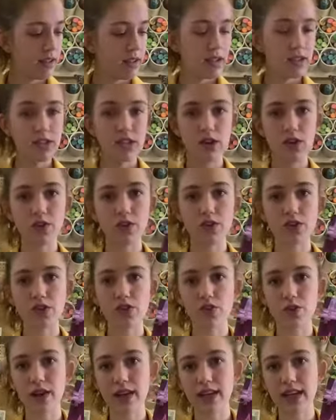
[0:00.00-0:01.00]
So there's a
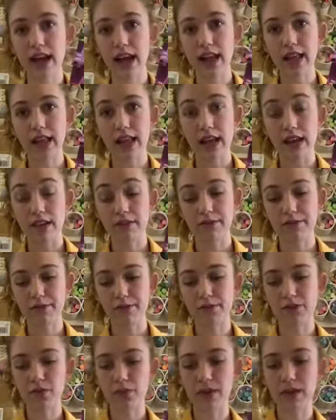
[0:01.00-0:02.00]
direct eye line for
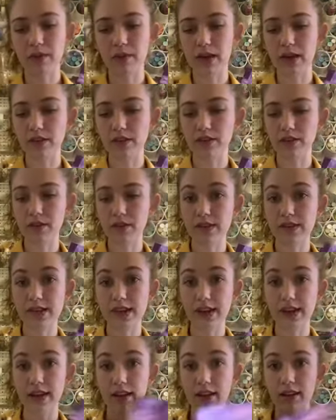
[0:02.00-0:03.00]
Sweetie Belle to be
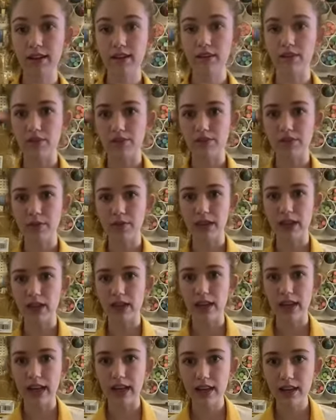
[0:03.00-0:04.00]
signing or to be
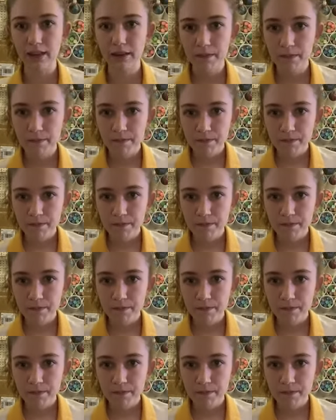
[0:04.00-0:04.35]
looking at it.